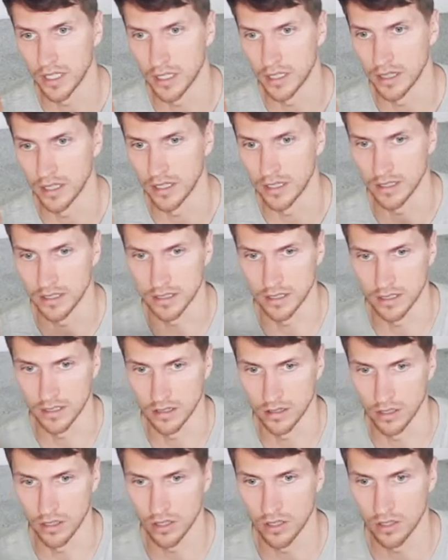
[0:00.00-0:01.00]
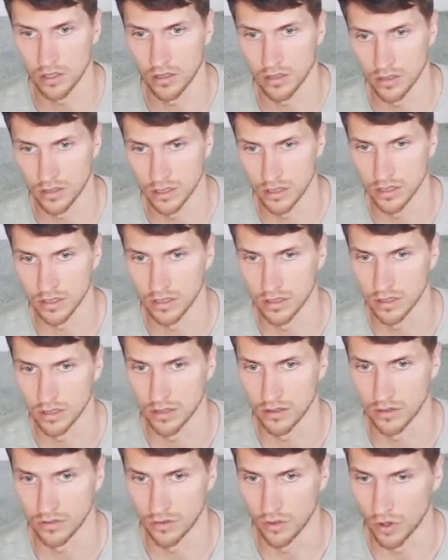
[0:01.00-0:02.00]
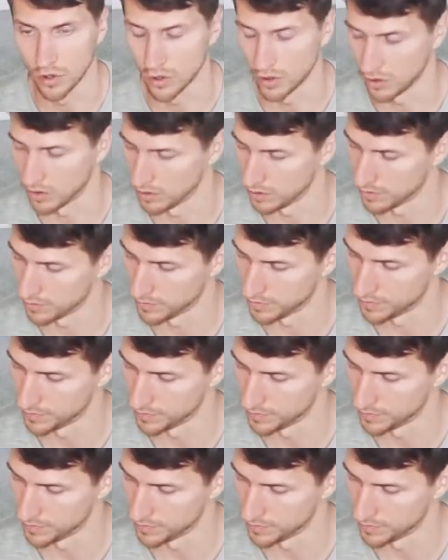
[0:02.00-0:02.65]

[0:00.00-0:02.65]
in like a long roll.